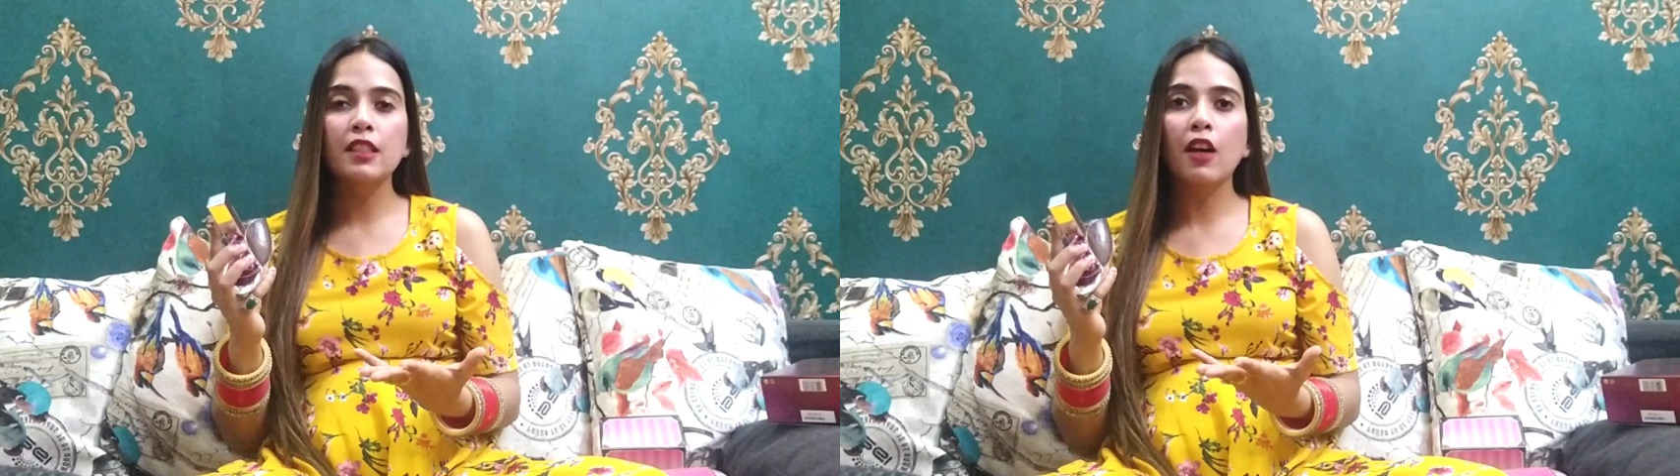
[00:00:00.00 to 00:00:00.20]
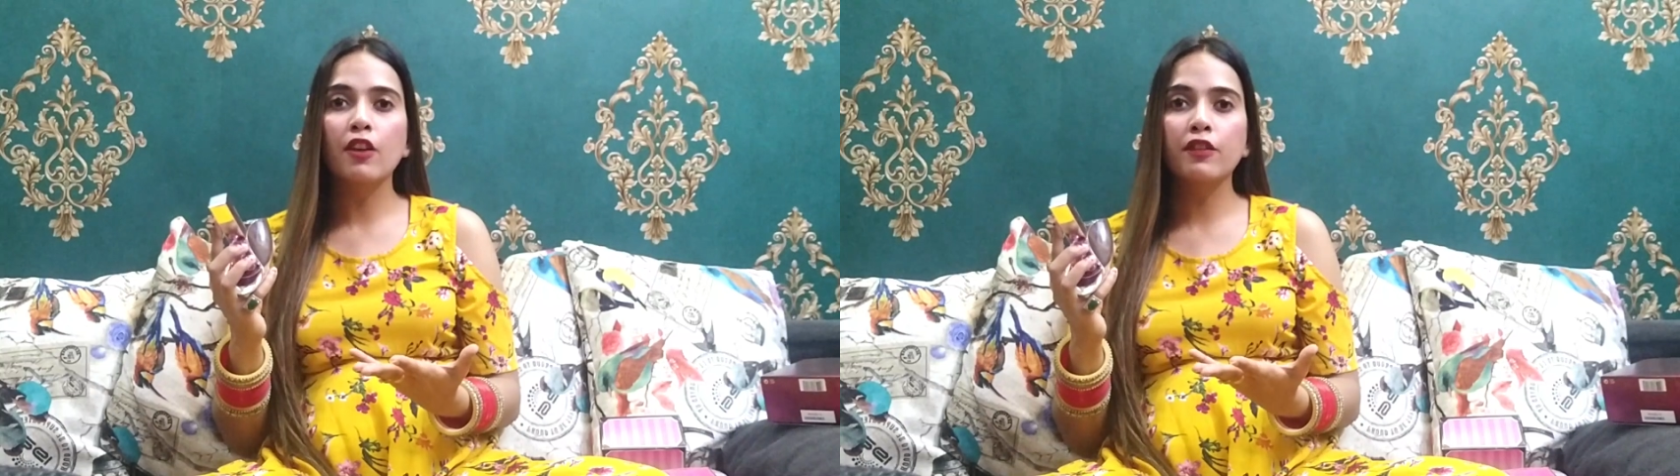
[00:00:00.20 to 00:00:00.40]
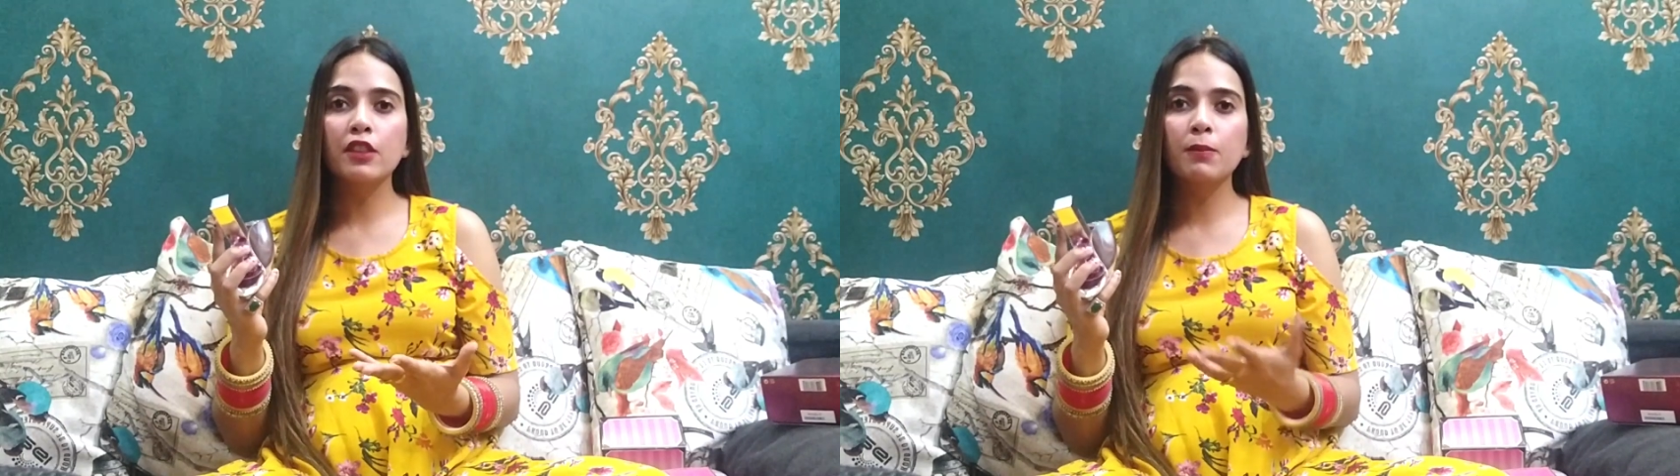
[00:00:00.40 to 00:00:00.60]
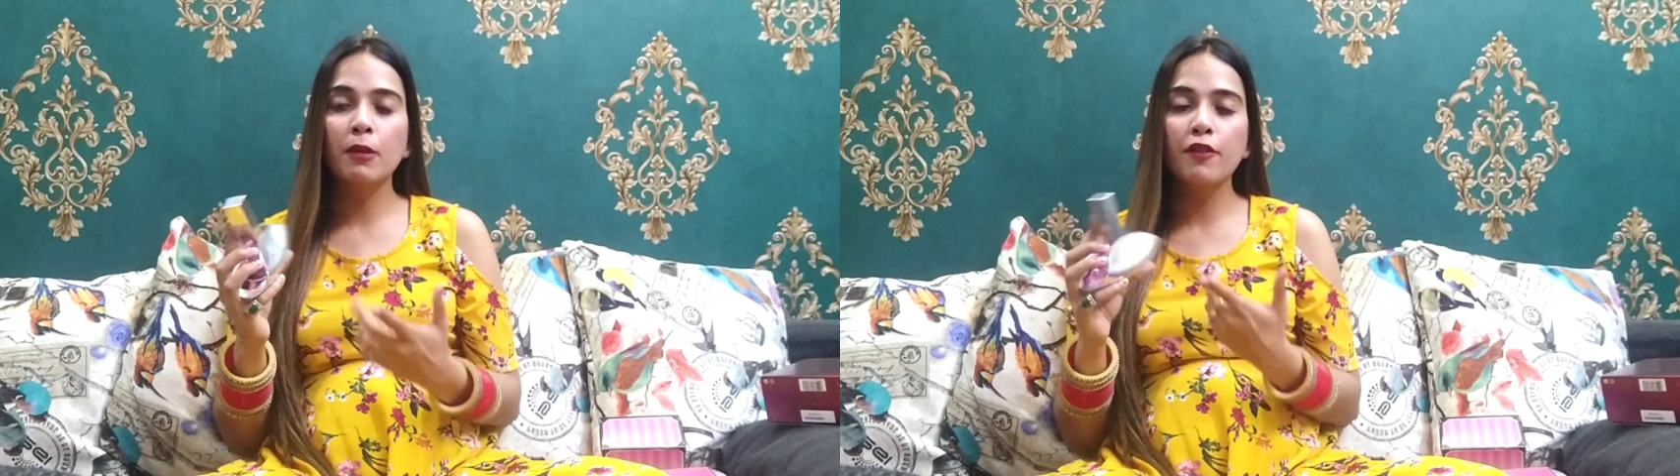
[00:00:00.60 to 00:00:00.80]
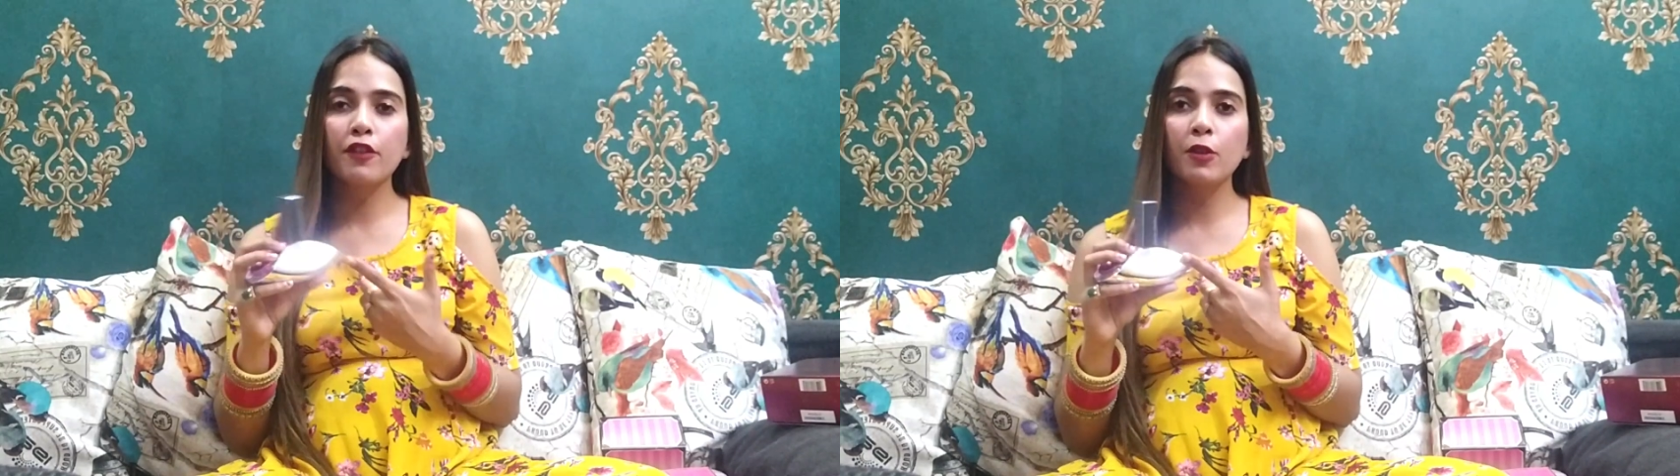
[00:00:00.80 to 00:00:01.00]
out of this
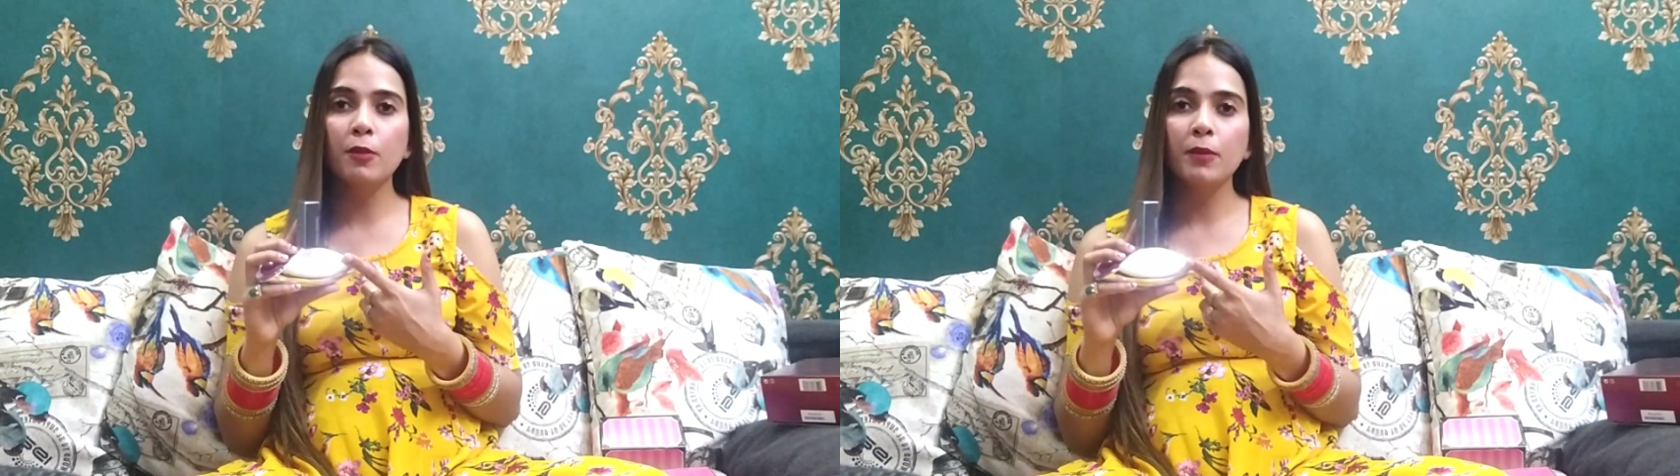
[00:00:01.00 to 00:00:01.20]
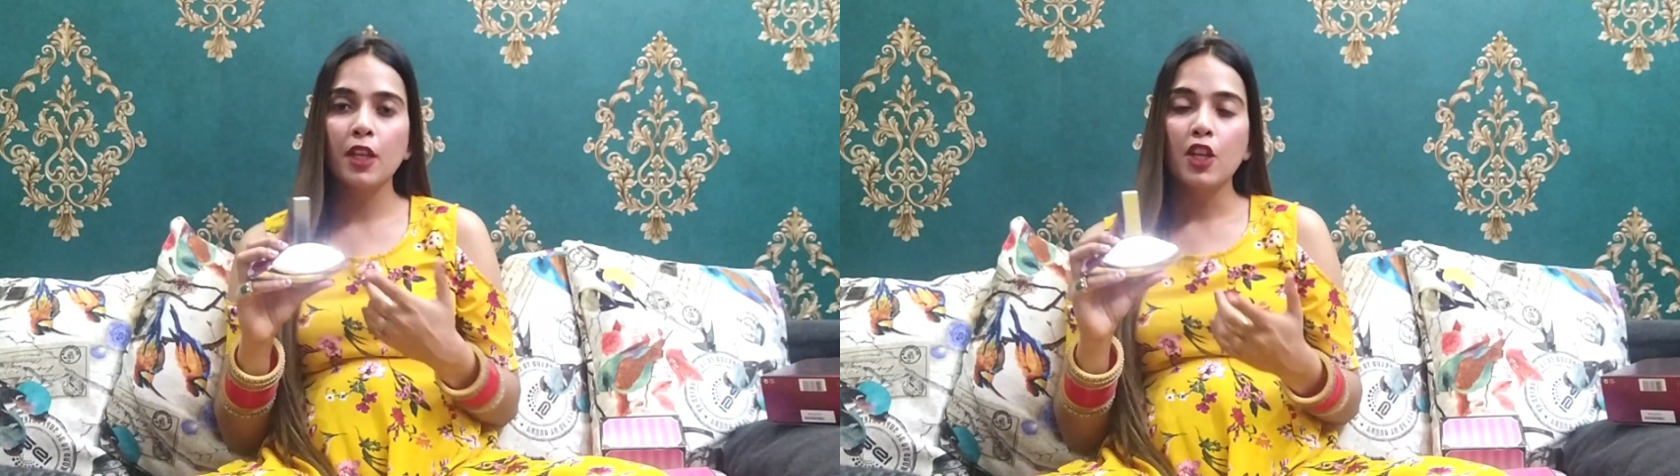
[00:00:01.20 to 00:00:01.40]
perfume.